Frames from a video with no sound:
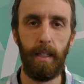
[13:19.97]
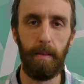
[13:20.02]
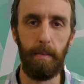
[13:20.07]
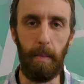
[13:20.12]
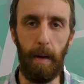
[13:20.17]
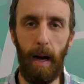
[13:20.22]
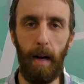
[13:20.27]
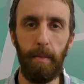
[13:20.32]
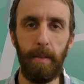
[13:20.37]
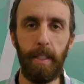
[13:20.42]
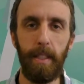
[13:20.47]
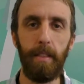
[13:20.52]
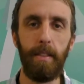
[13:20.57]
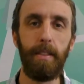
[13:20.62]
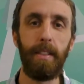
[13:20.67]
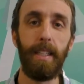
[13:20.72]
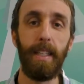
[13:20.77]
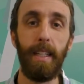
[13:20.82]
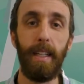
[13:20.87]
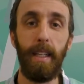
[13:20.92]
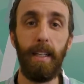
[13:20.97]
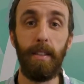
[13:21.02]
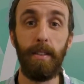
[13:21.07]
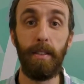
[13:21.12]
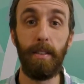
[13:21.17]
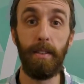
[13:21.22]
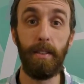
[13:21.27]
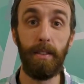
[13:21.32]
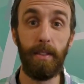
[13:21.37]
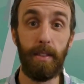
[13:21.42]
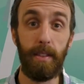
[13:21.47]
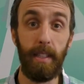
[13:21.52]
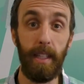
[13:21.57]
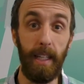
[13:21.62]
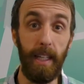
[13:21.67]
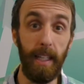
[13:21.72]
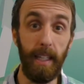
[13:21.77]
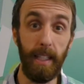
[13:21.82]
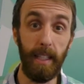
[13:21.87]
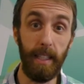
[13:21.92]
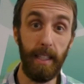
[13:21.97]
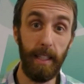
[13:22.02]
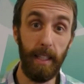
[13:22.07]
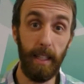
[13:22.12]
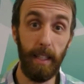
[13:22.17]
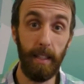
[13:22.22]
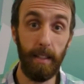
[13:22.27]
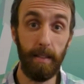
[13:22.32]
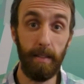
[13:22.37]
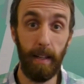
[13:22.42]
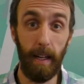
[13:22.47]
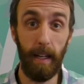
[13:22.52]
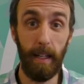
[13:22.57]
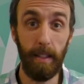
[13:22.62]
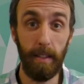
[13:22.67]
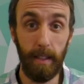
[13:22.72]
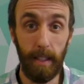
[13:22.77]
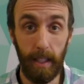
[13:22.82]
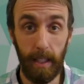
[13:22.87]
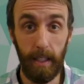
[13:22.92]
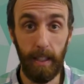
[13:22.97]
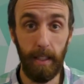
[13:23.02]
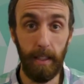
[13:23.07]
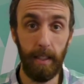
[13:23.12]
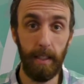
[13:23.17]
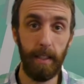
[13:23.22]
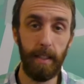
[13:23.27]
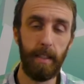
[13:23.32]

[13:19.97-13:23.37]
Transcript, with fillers: Mama don't allow no singing round here